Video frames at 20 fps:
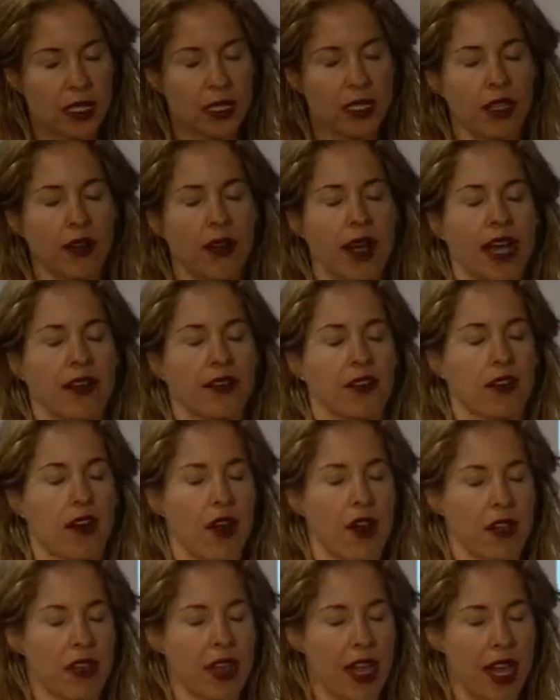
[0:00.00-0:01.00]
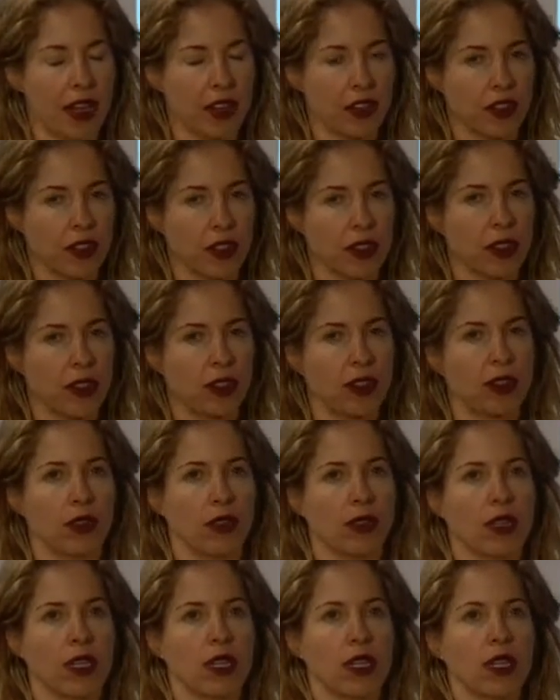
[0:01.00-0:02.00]
you know, after our
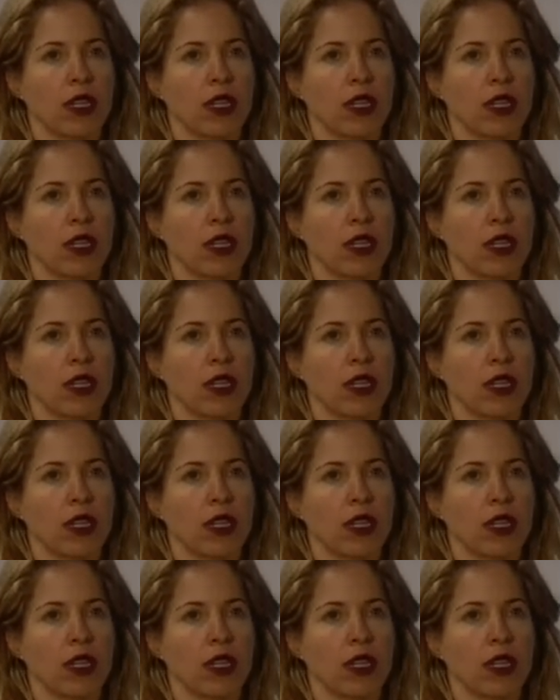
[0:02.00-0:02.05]
theatrical,